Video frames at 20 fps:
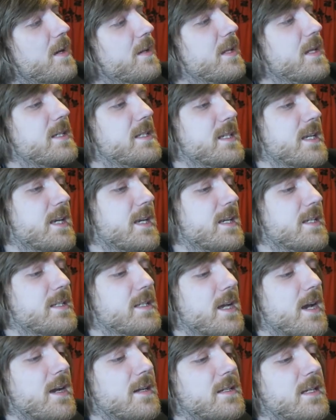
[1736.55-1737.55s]
This
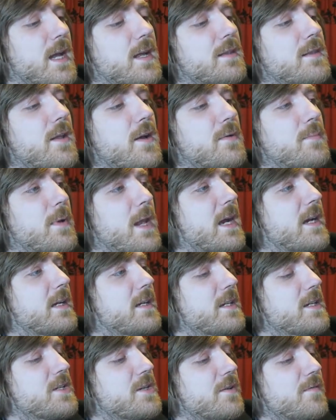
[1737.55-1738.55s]
is uh, Death Note Black
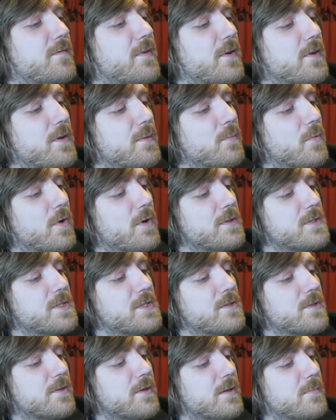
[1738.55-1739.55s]
Edition Volume 1,
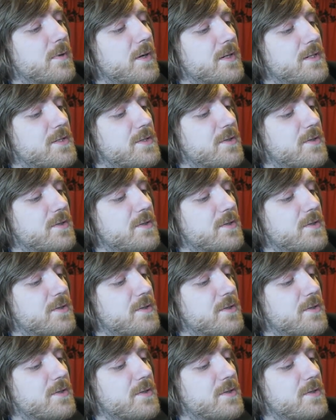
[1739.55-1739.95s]
story by